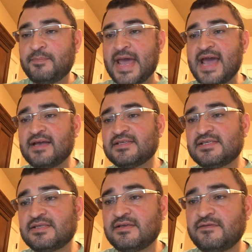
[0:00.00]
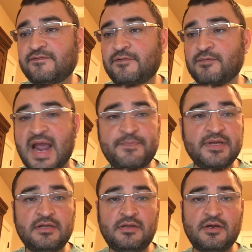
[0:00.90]
Bags for
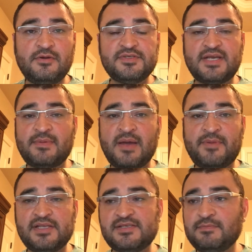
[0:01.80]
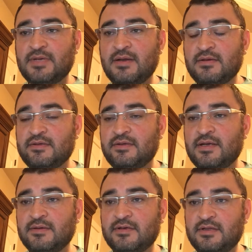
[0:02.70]
wrapping clothes. I bought some
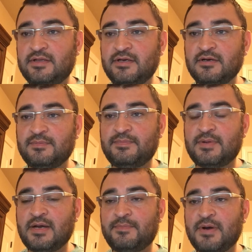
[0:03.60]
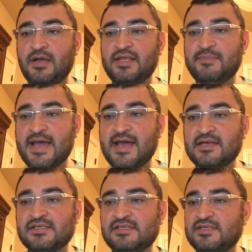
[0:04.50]
clear poly
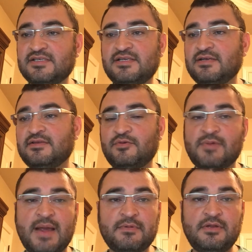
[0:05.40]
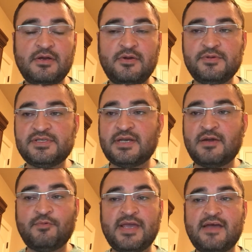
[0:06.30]
bags just to wrap clothes.
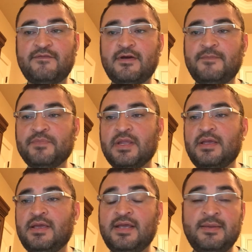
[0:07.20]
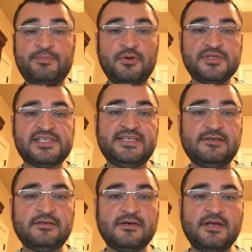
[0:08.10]
We have an impulse
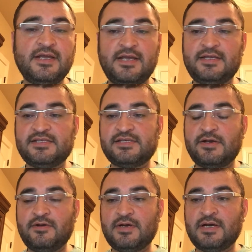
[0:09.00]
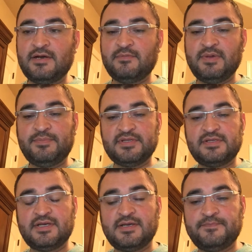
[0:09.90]
sealer, and so we
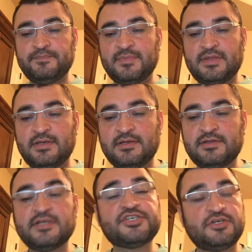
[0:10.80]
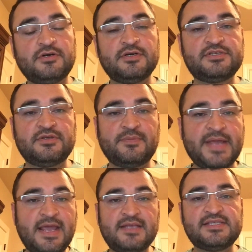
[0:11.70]
put the shirts or the
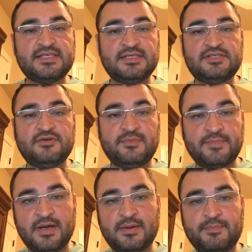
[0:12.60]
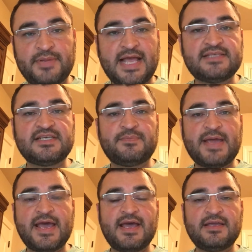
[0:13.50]
pants into a plastic
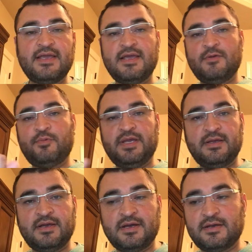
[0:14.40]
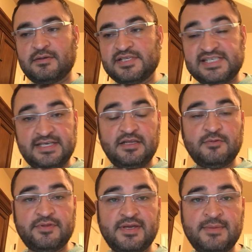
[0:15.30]
bag. We seal
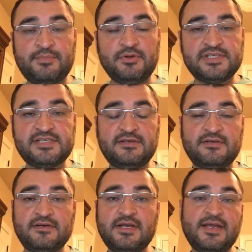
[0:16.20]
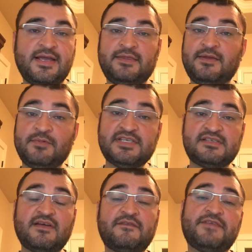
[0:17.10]
it with an impulse sealer, and then we
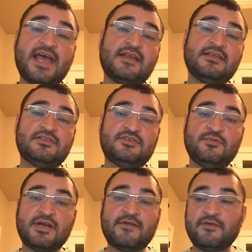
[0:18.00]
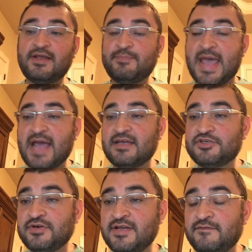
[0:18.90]
stuff that into whatever
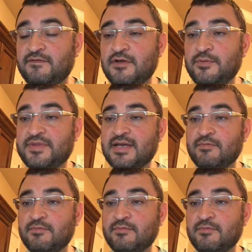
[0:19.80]
package or envelope